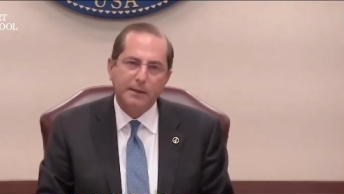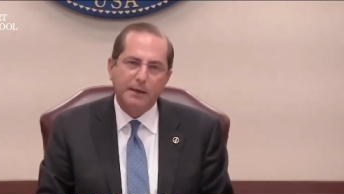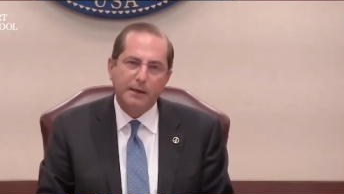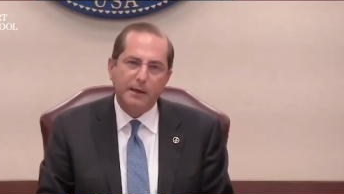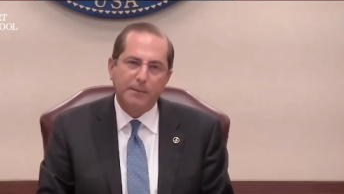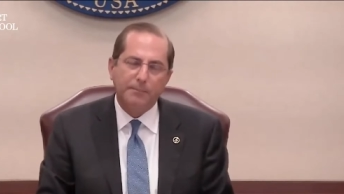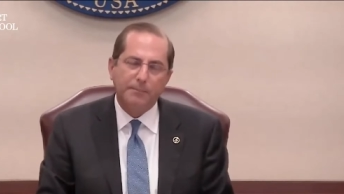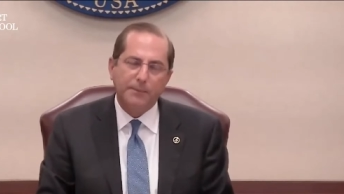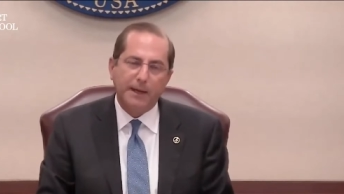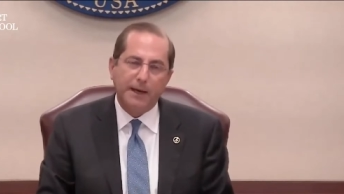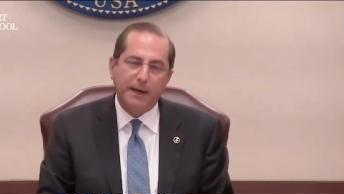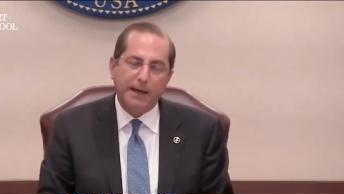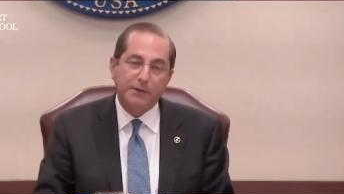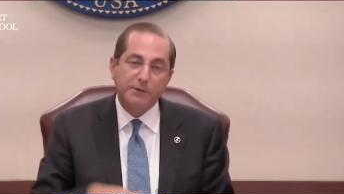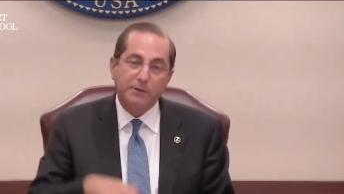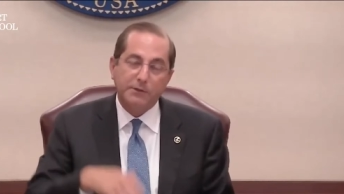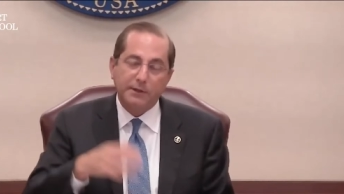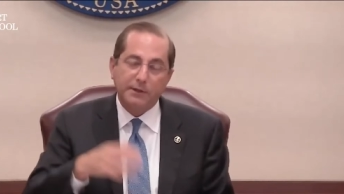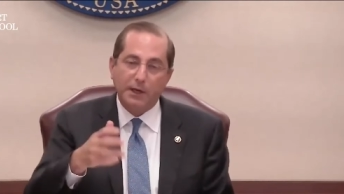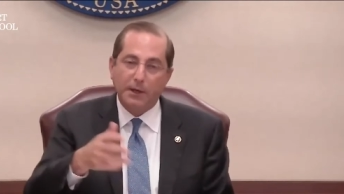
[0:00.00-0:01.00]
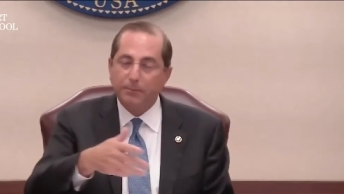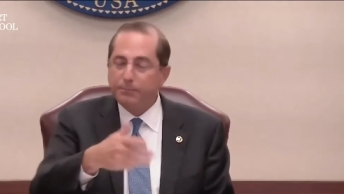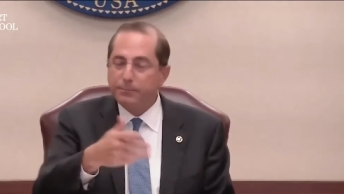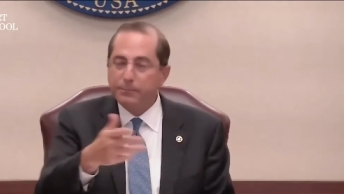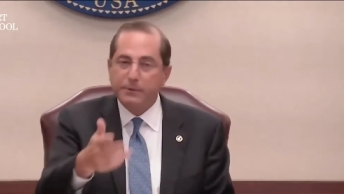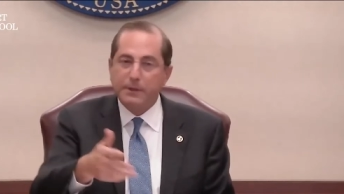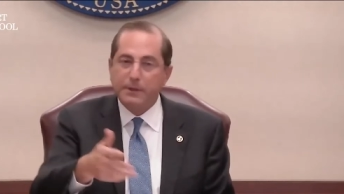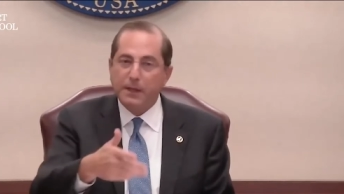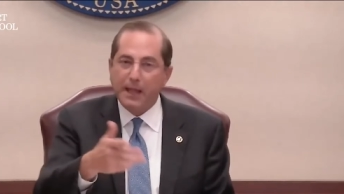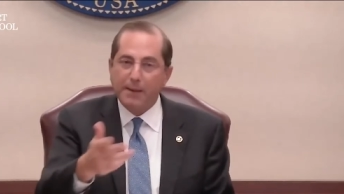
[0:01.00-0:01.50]
And I actually
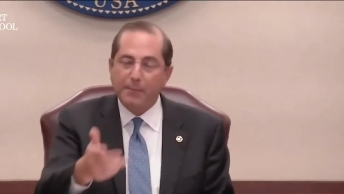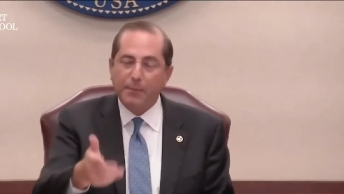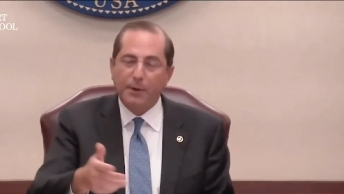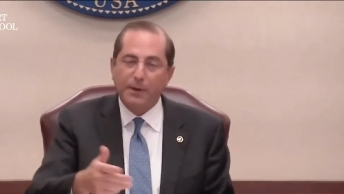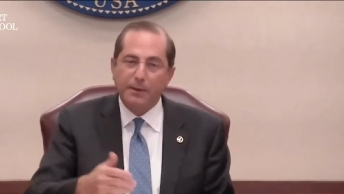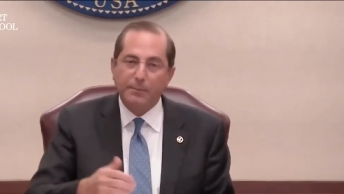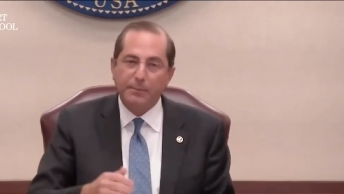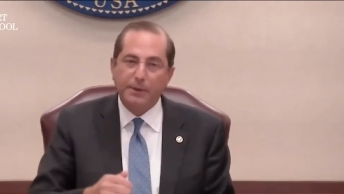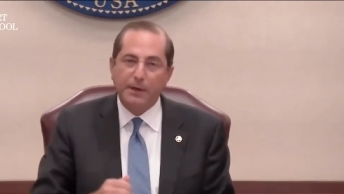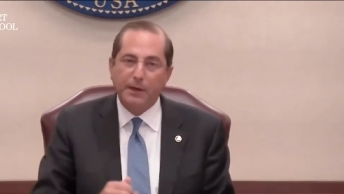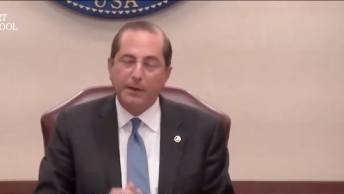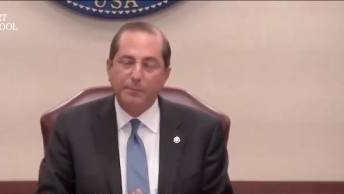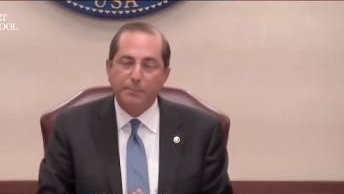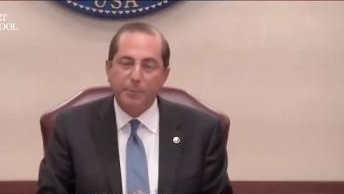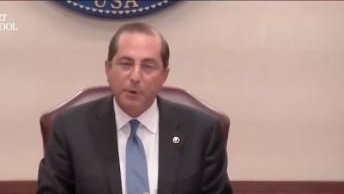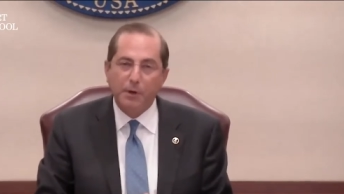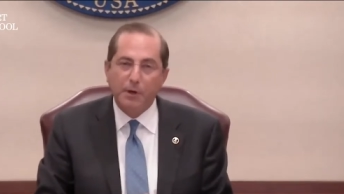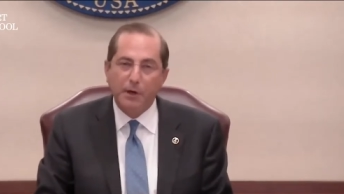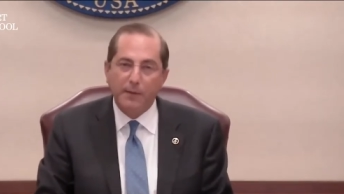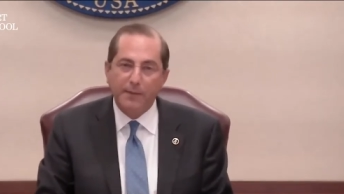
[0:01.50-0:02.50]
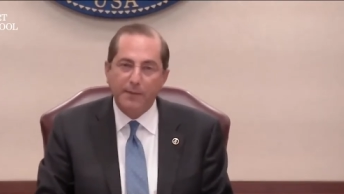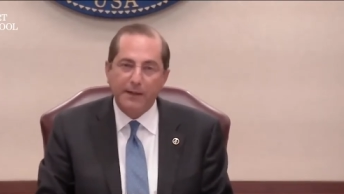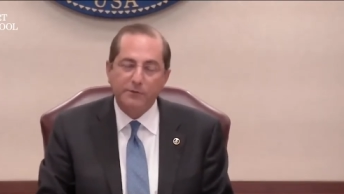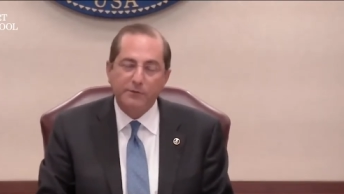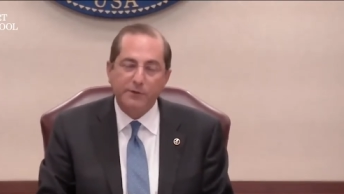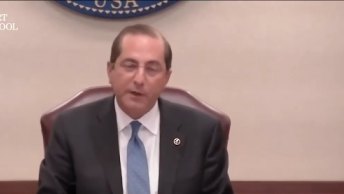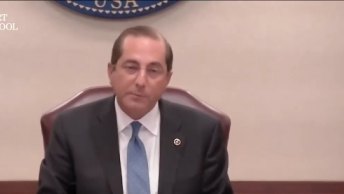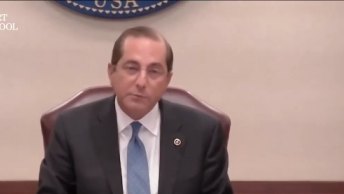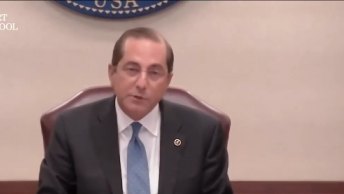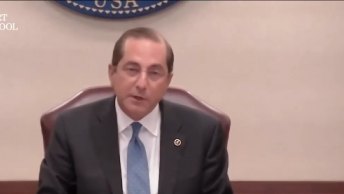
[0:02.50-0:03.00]
helped collaborate a bit on a book on that
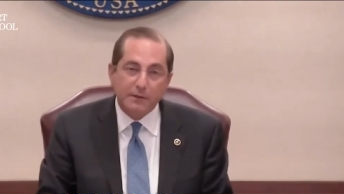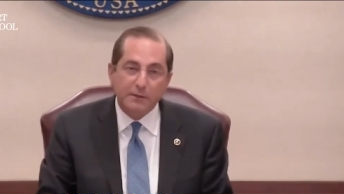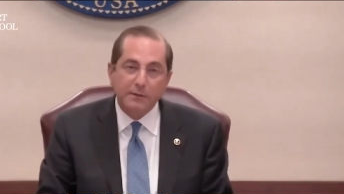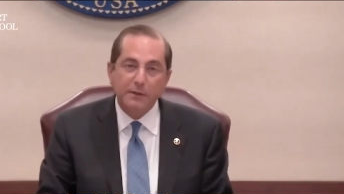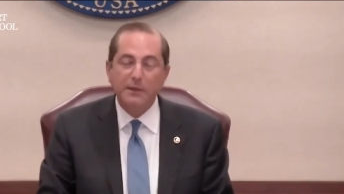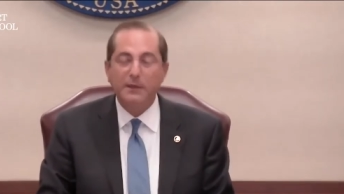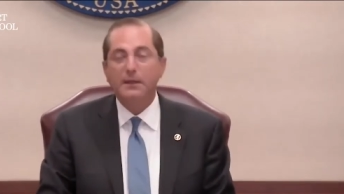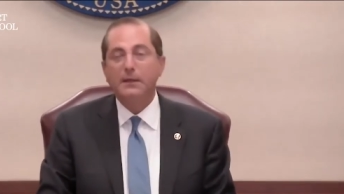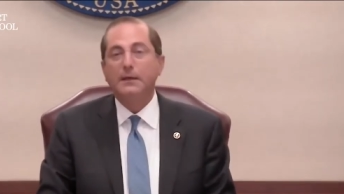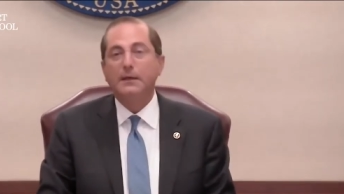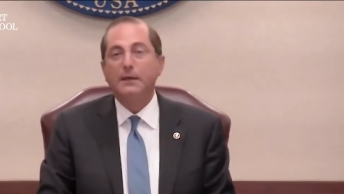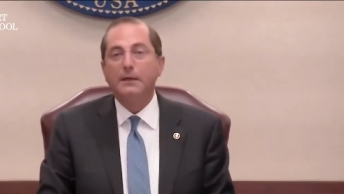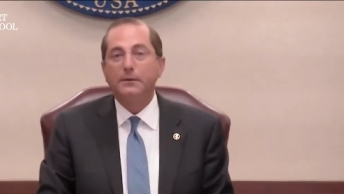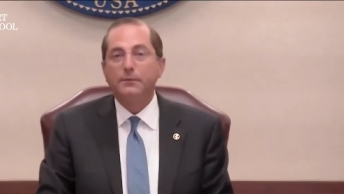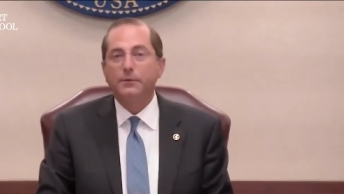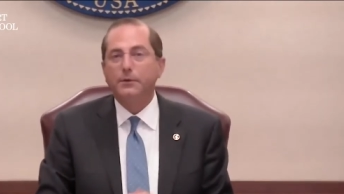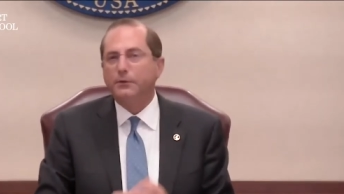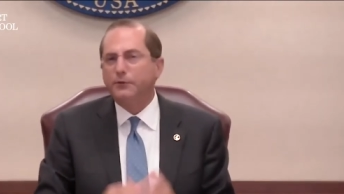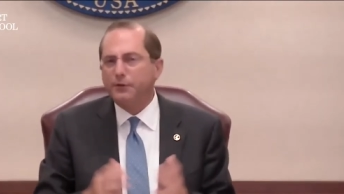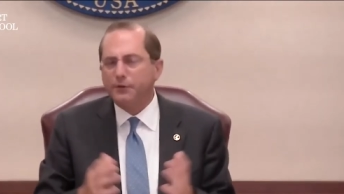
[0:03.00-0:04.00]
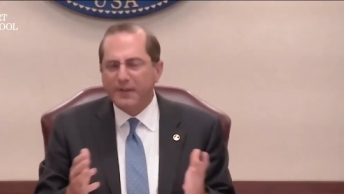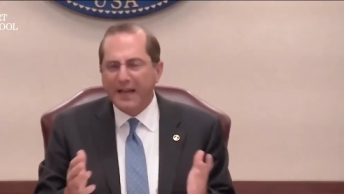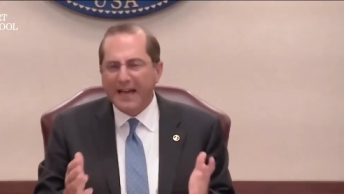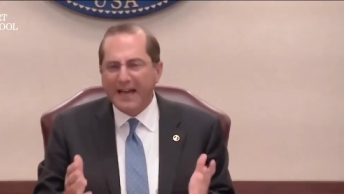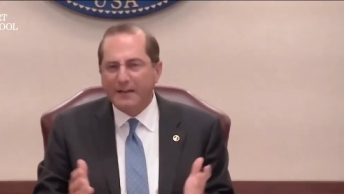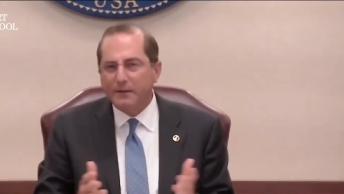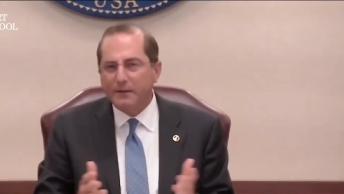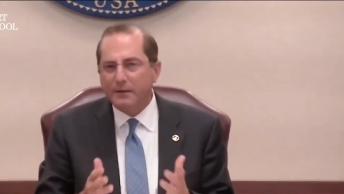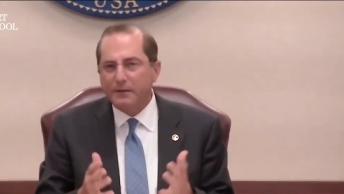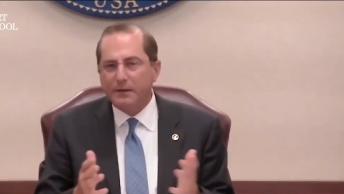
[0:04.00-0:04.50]
subject. It's a
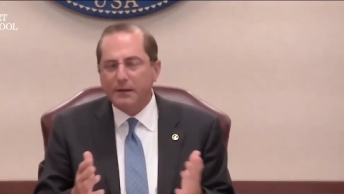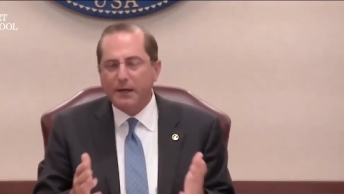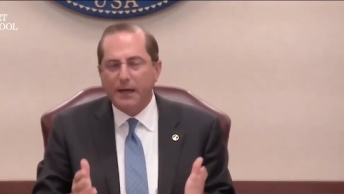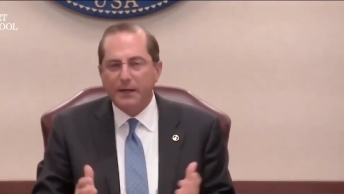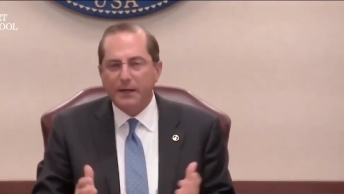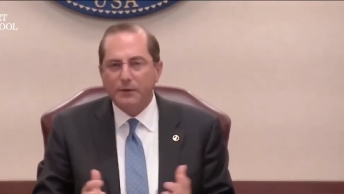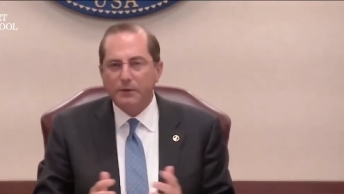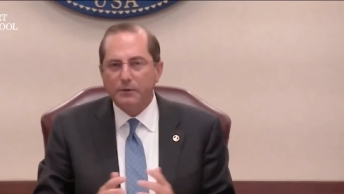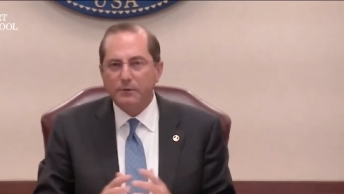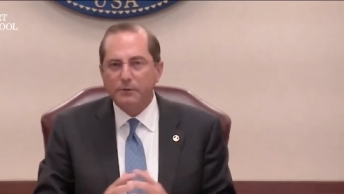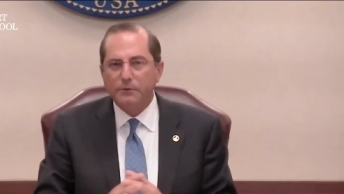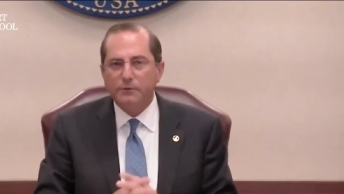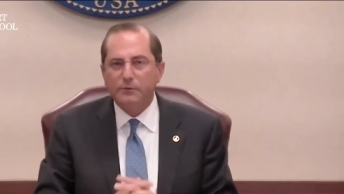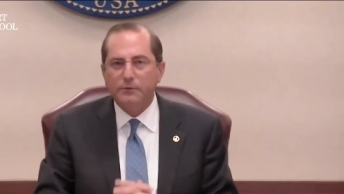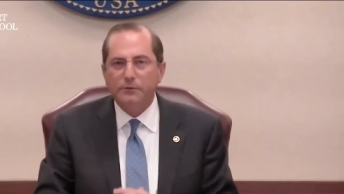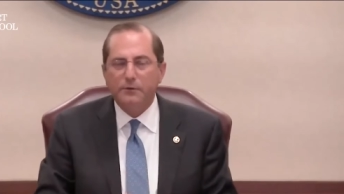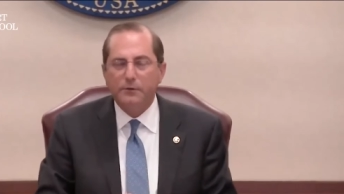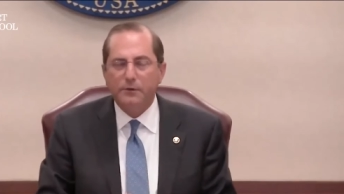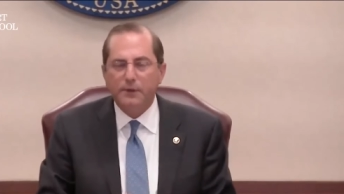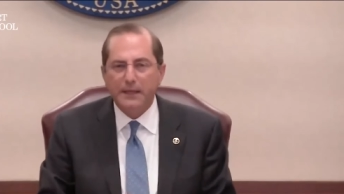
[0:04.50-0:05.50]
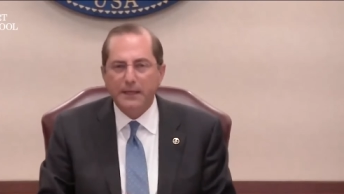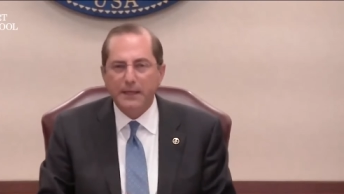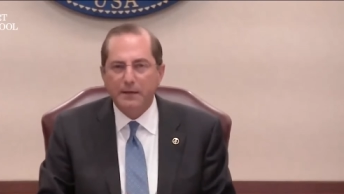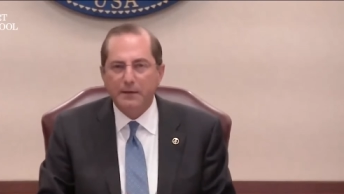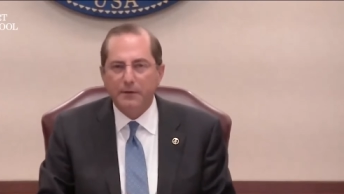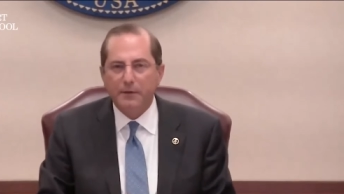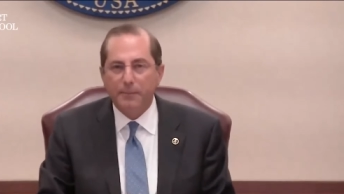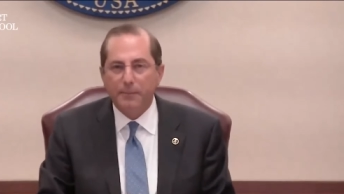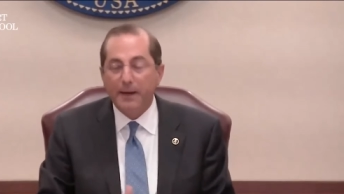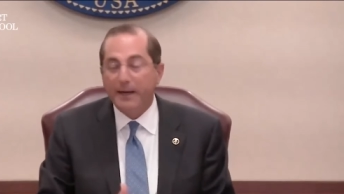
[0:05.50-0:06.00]
tactic that I use to
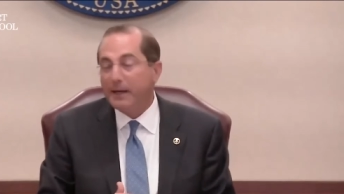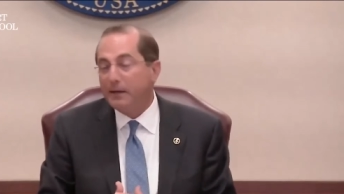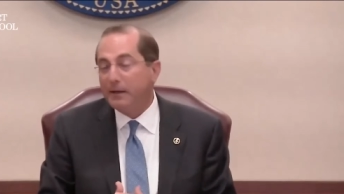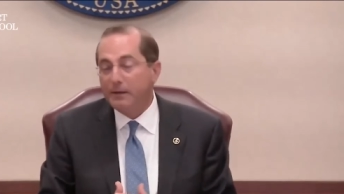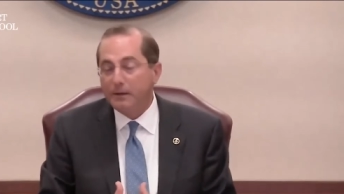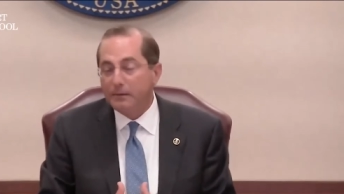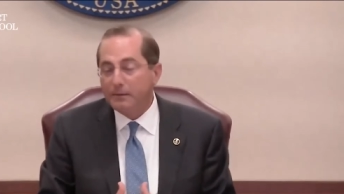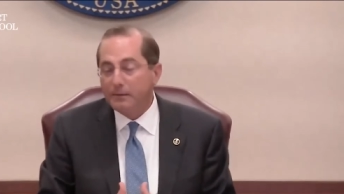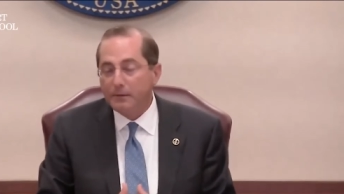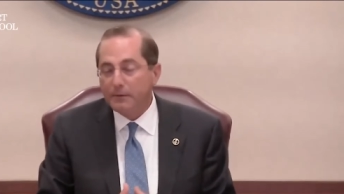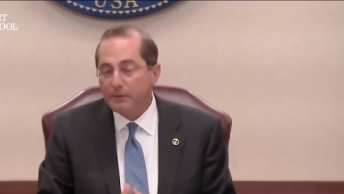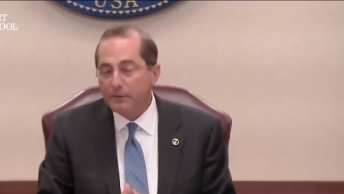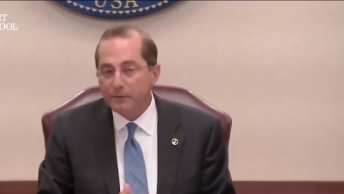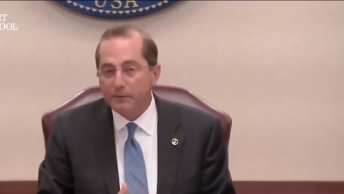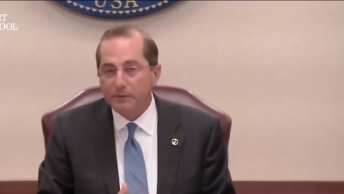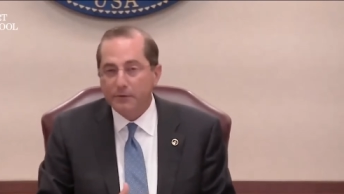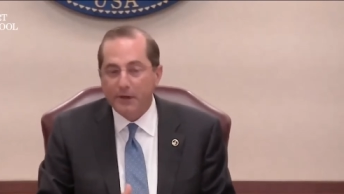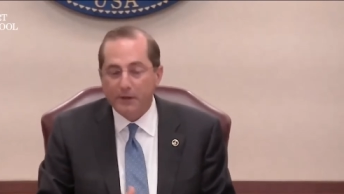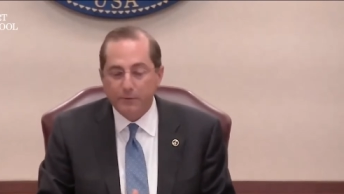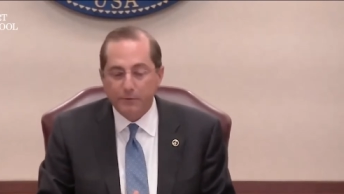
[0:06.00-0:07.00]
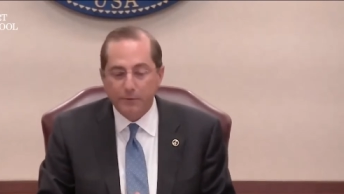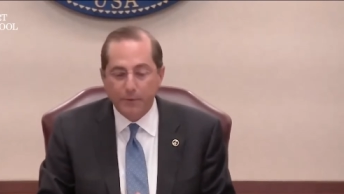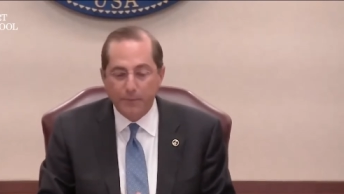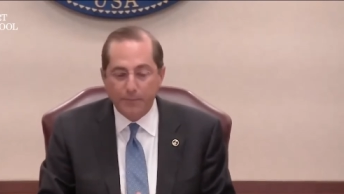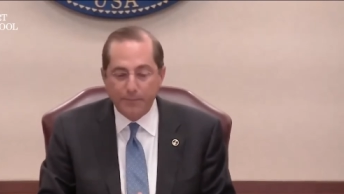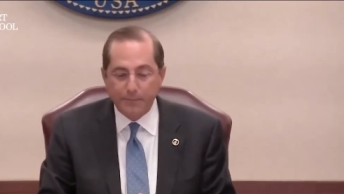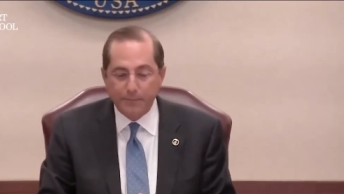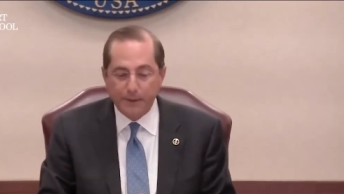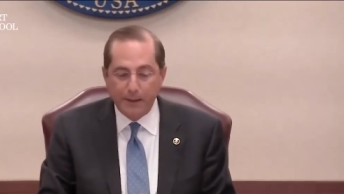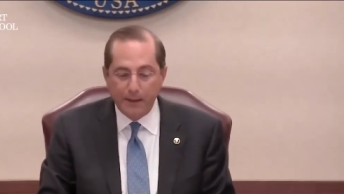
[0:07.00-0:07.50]
lead. There are many that are
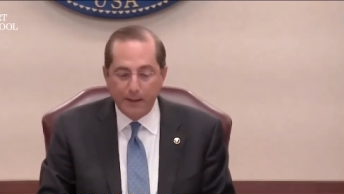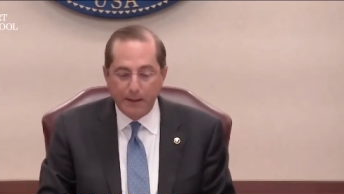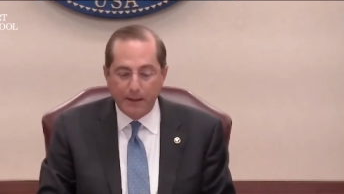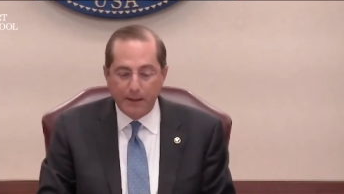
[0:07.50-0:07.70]
successful.